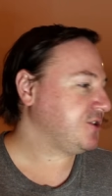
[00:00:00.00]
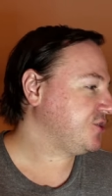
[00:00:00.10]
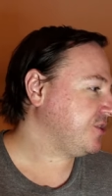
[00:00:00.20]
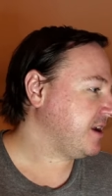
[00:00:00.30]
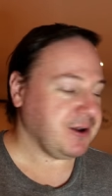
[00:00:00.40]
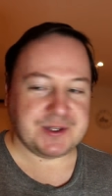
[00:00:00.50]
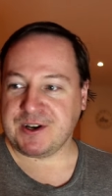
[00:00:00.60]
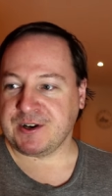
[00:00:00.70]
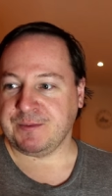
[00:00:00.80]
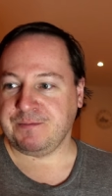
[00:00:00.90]
I'm not sure how
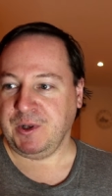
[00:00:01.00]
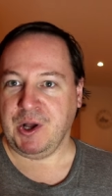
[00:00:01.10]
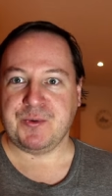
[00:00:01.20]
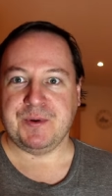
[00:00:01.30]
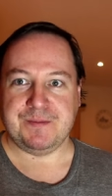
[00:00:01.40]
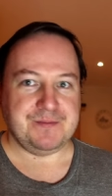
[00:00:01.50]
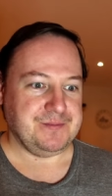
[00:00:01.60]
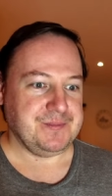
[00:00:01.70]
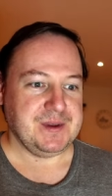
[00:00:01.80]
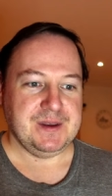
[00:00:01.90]
it's gonna look when,
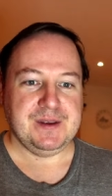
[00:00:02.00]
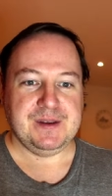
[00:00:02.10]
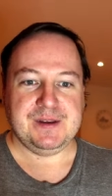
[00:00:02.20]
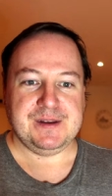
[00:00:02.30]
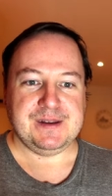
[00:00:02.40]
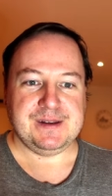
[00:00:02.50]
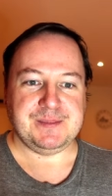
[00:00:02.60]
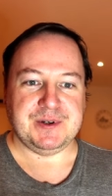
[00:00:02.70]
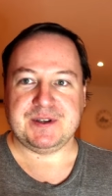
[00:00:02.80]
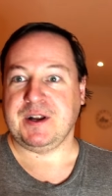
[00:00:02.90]

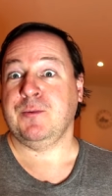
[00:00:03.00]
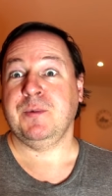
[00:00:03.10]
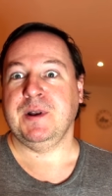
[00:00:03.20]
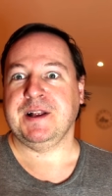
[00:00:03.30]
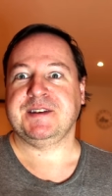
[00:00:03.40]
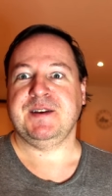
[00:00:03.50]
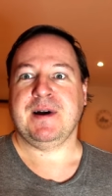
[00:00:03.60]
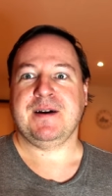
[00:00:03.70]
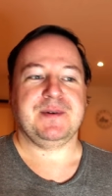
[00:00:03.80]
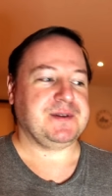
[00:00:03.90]
but you know, let's
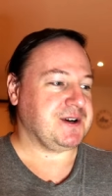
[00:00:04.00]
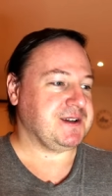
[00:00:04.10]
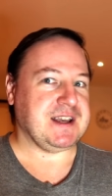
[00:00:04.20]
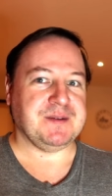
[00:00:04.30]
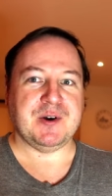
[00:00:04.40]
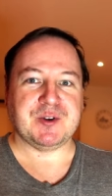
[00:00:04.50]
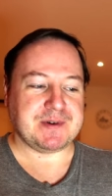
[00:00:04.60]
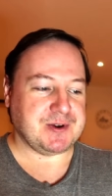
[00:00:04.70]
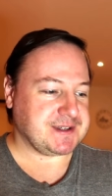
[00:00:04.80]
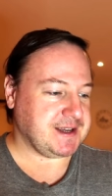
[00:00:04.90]
see how it turns out in
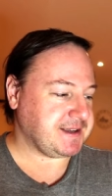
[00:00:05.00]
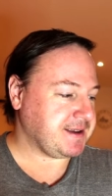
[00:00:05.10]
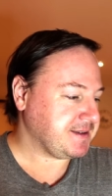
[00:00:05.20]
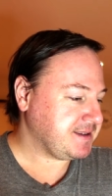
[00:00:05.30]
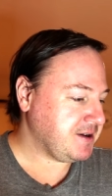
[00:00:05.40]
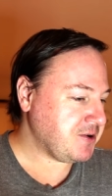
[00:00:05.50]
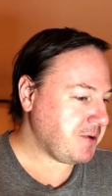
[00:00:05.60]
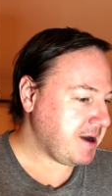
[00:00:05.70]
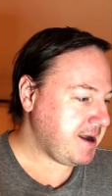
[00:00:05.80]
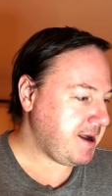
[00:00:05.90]
post-processing.
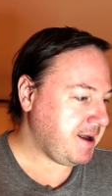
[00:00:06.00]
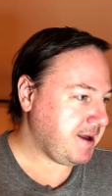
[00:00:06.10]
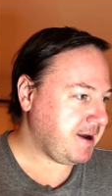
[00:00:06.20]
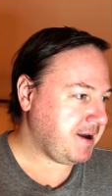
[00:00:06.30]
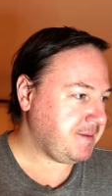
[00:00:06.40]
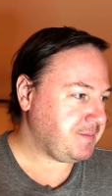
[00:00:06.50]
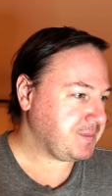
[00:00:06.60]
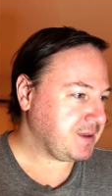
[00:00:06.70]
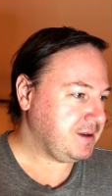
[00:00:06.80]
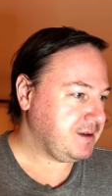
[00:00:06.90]
So
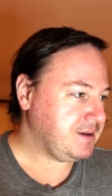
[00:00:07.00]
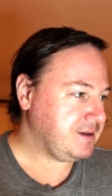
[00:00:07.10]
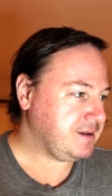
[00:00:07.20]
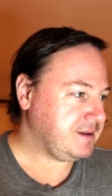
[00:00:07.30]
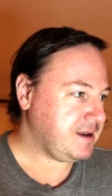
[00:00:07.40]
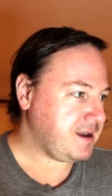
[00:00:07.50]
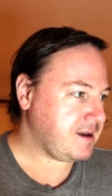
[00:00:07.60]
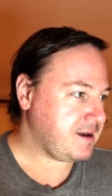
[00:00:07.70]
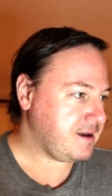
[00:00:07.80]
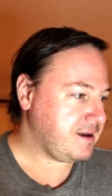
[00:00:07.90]
um,
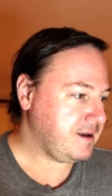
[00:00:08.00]
yeah,